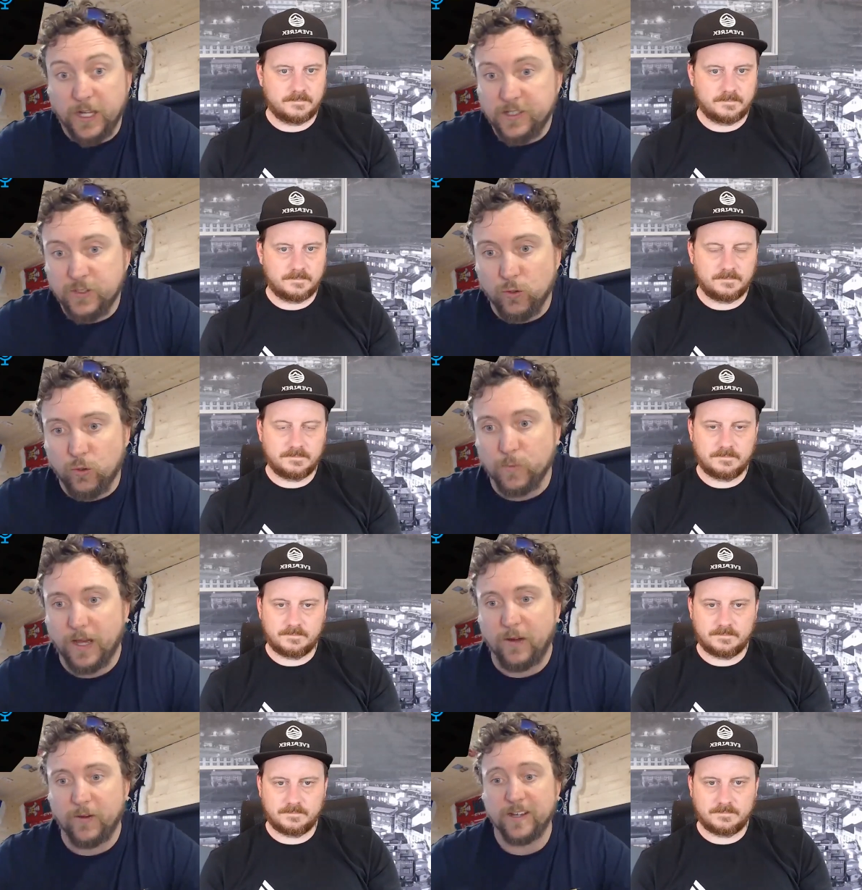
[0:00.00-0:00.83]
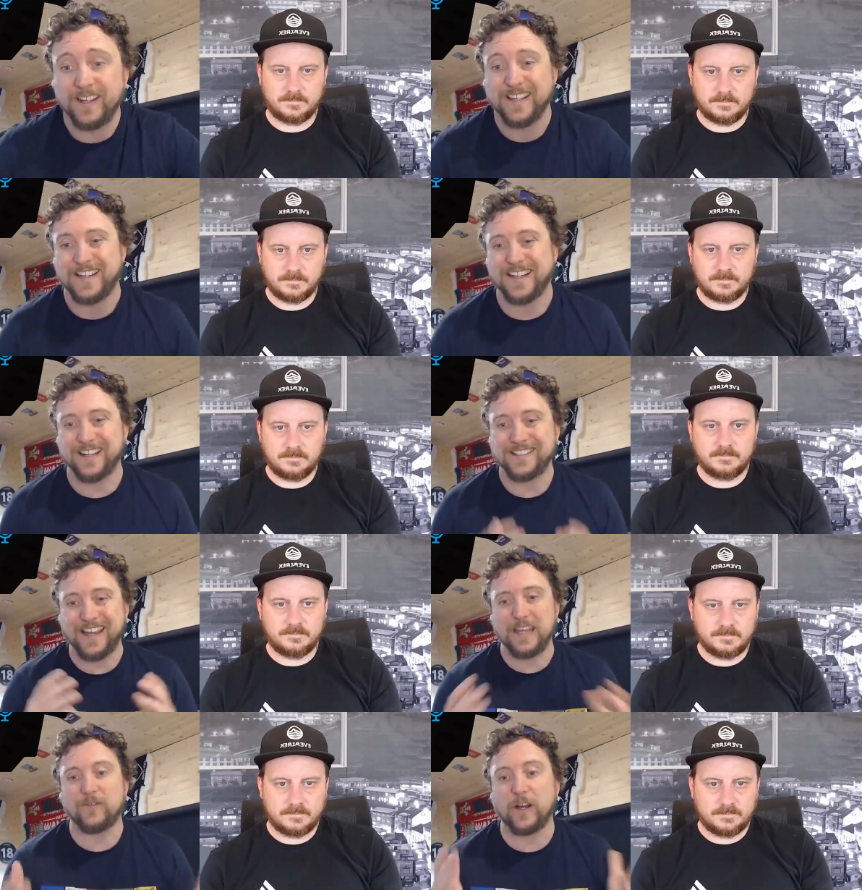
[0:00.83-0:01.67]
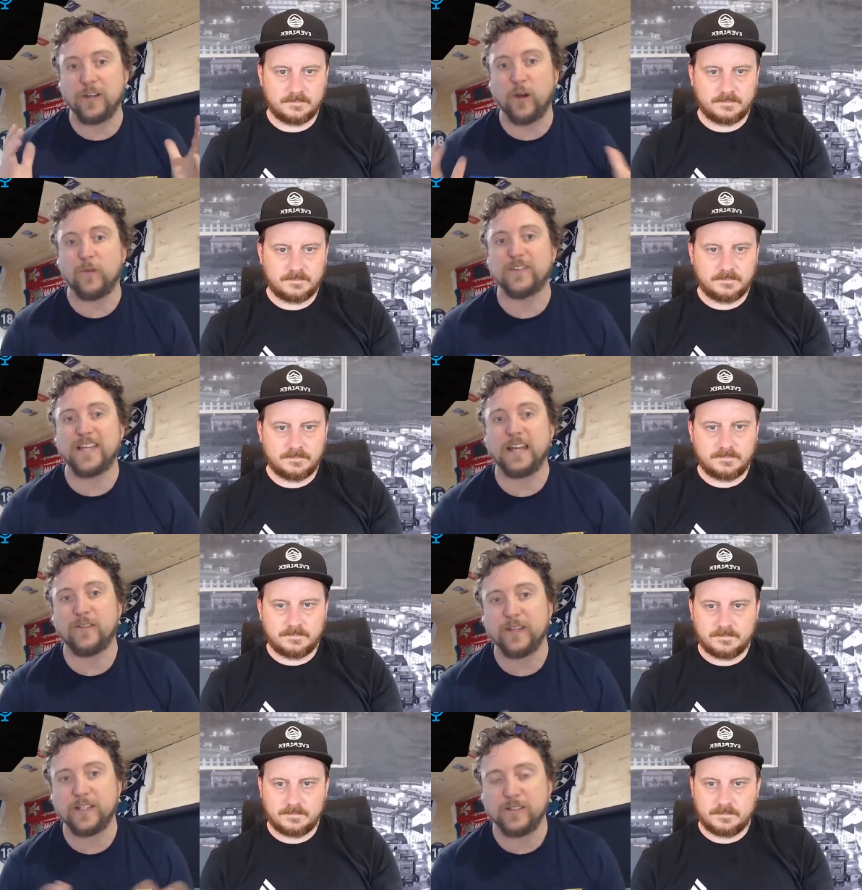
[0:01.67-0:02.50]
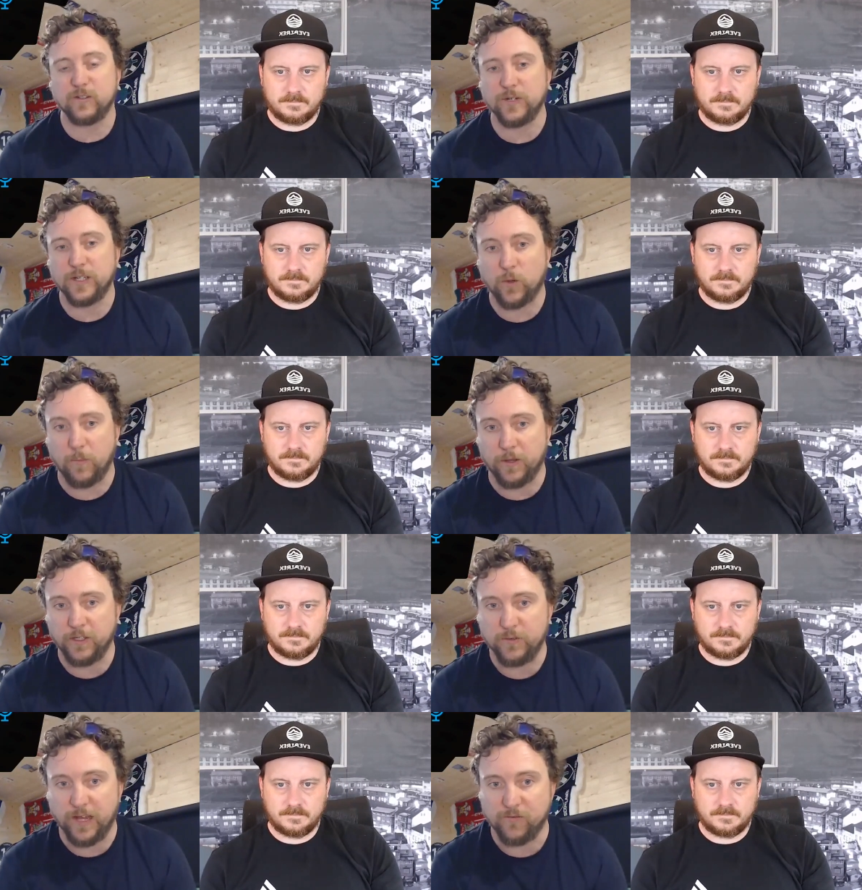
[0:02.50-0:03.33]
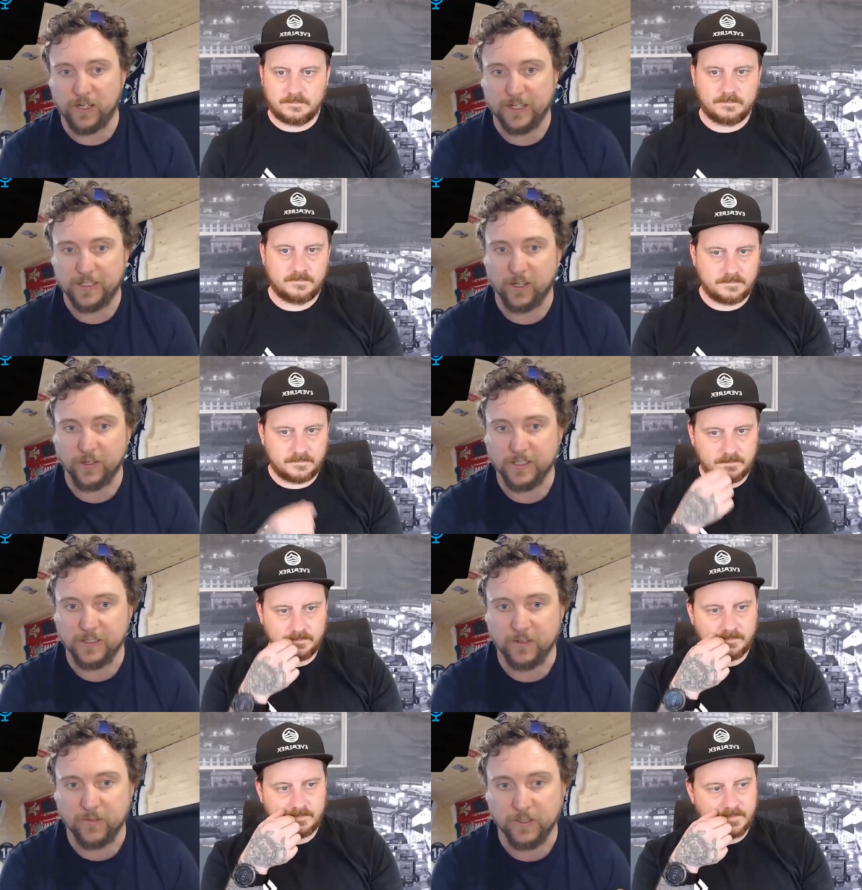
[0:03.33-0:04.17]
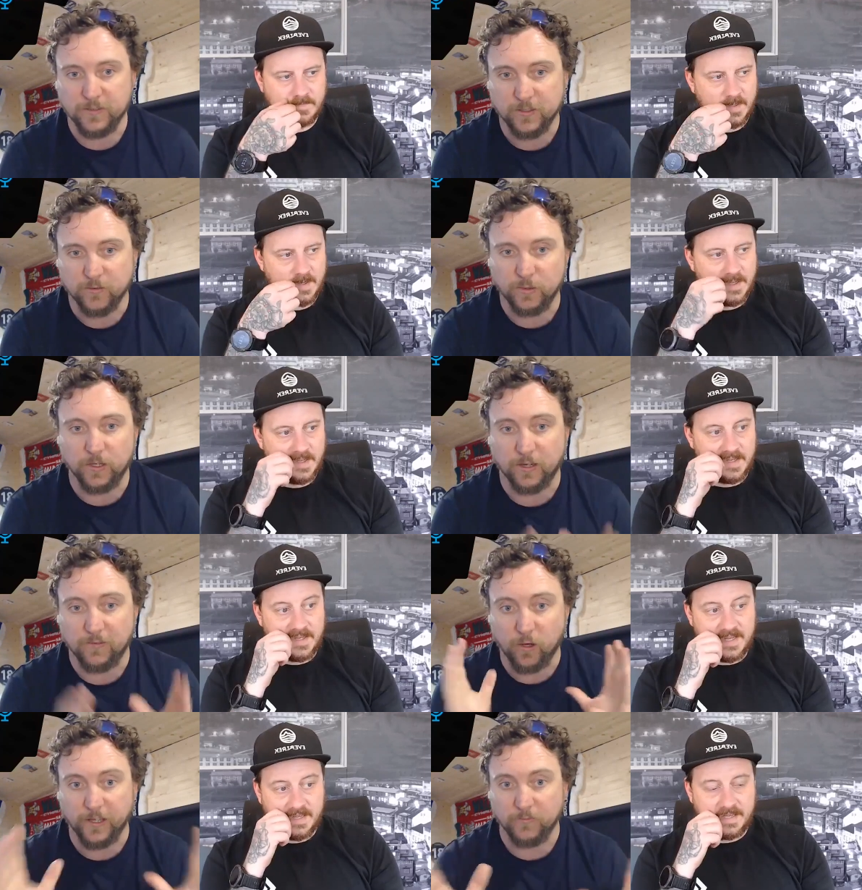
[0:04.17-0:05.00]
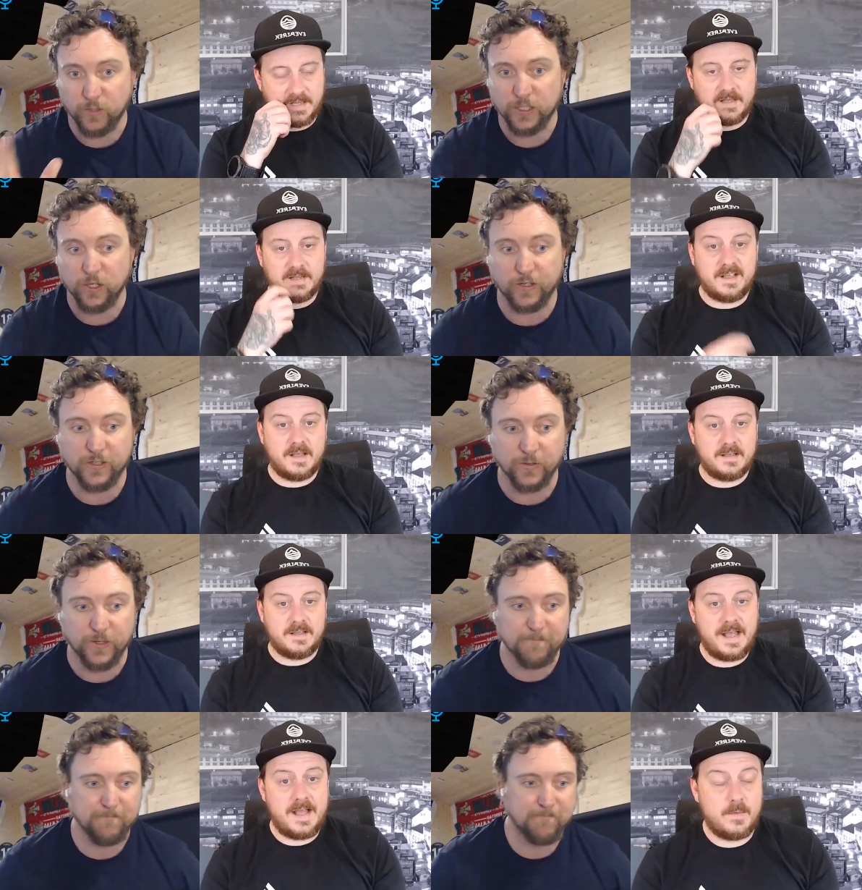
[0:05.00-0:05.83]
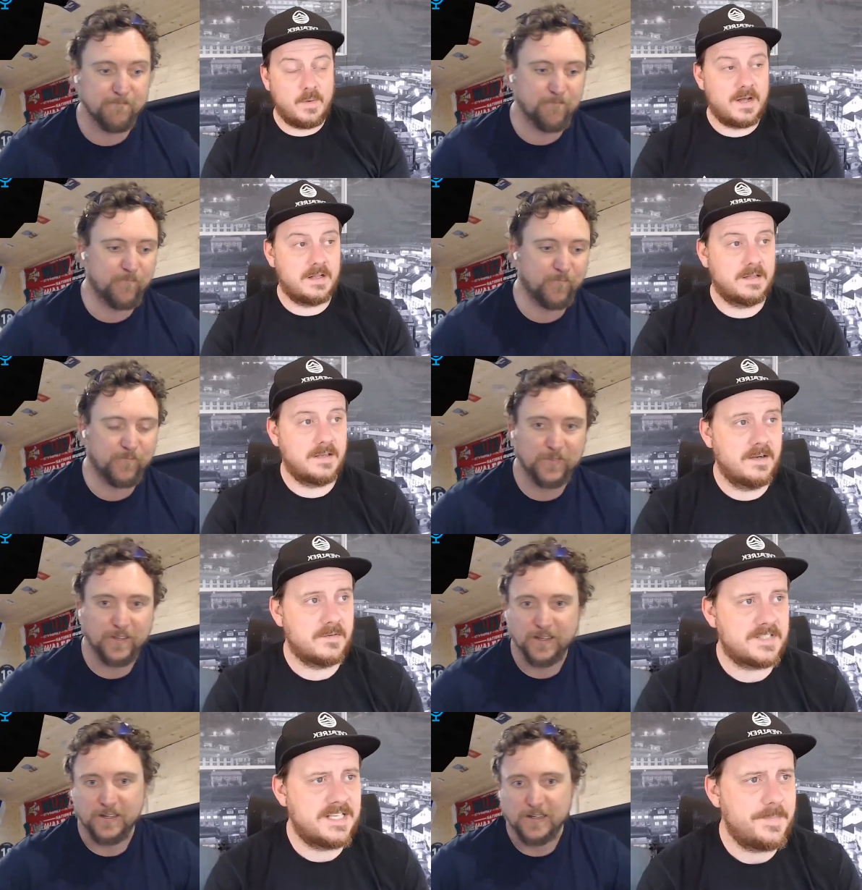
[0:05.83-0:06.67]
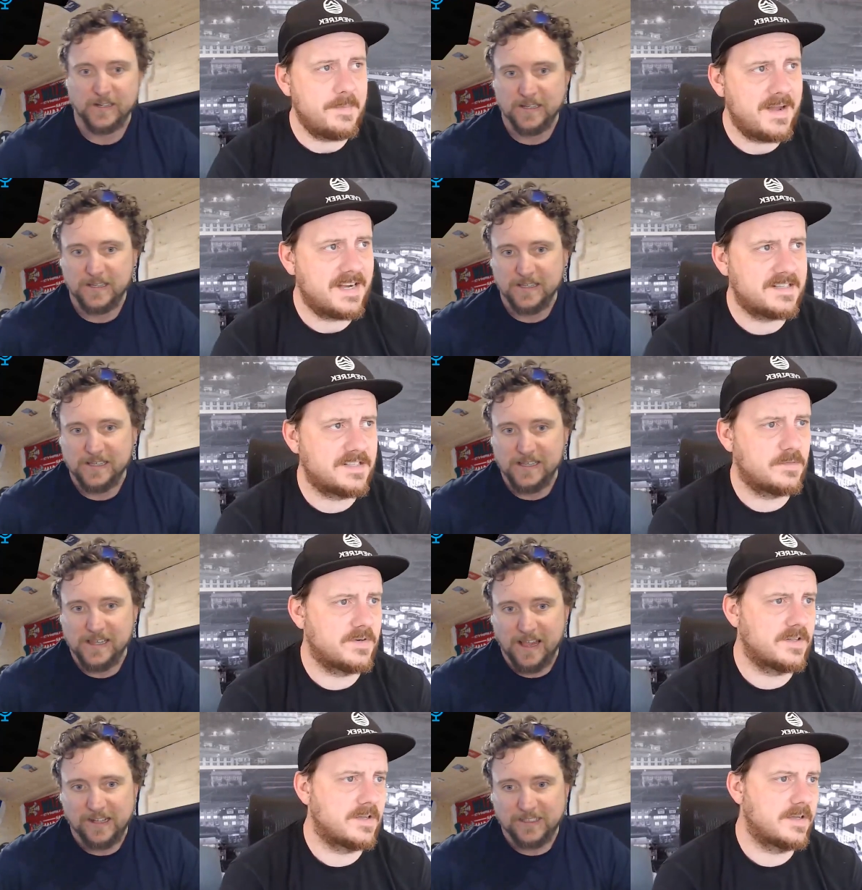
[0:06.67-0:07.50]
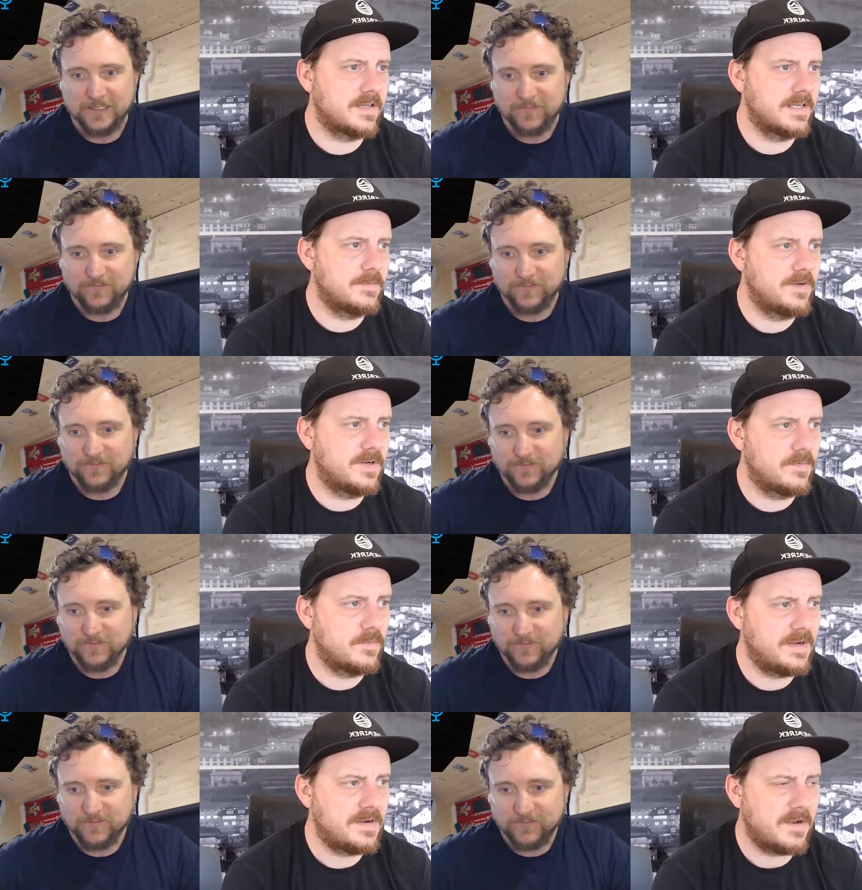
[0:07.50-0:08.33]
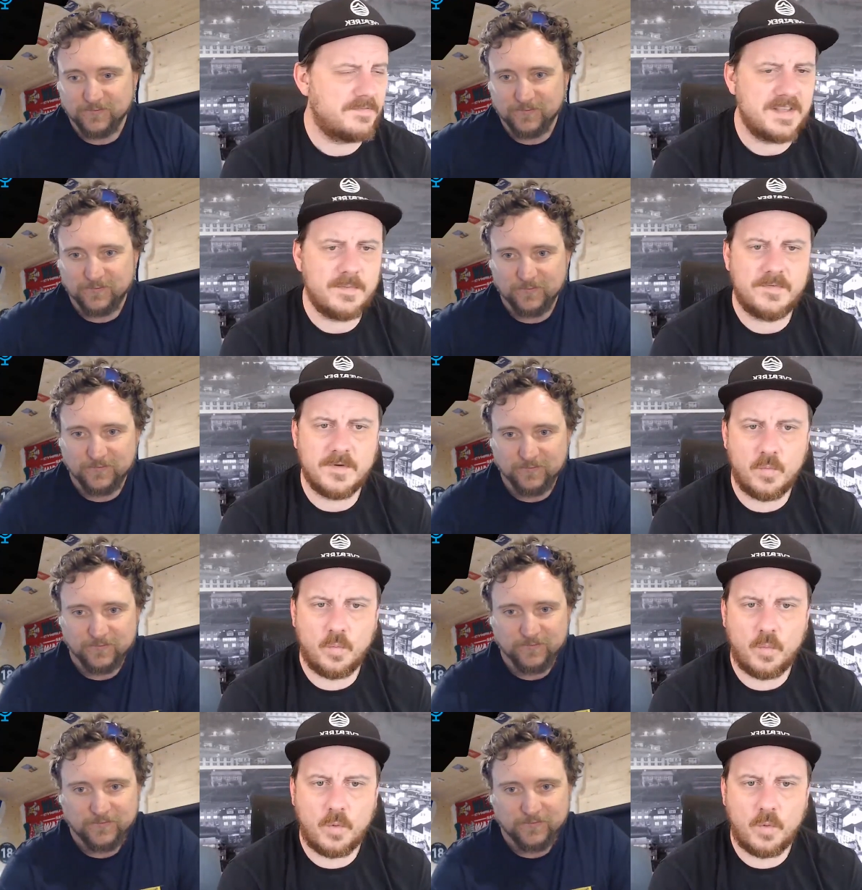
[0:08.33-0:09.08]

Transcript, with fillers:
Speaker 1: subject to talk about? And uh, Dave, I know if there's anything to do with equipment, you get really excited, don't you? So we were like, right, uh, gotta do it. Yeah,
Speaker 2: well, you know, sleeping bags is one of the we don't we I think we've done